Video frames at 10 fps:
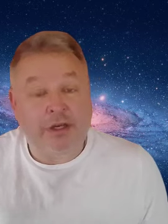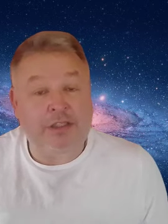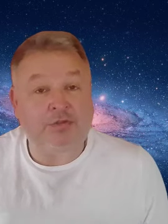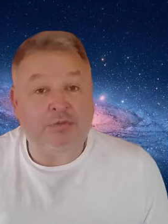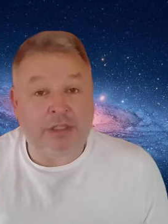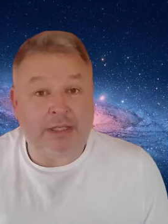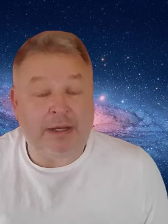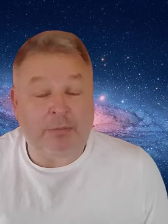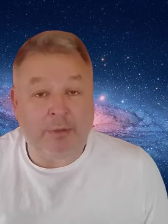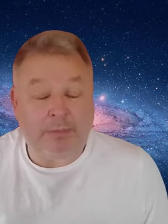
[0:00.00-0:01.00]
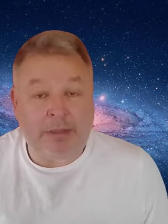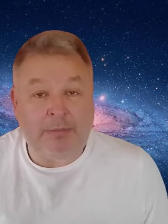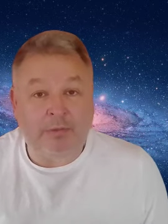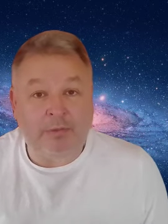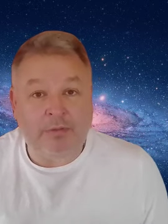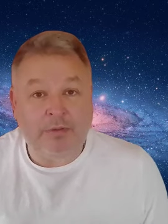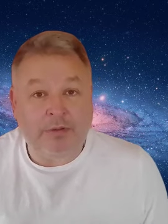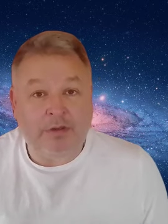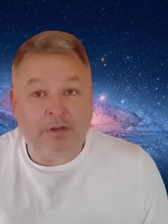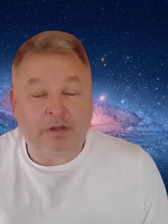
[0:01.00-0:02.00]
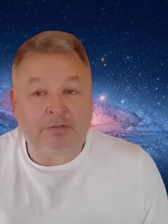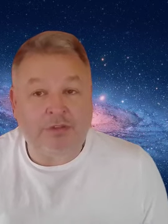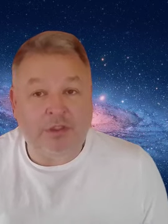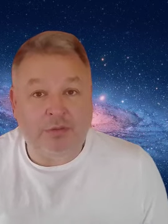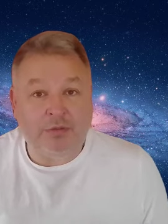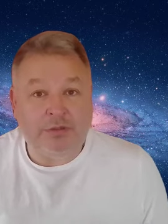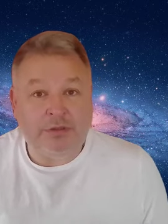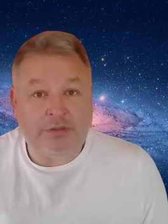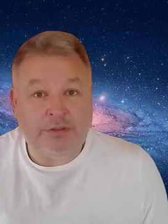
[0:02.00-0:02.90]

and it's really helped the people that I've told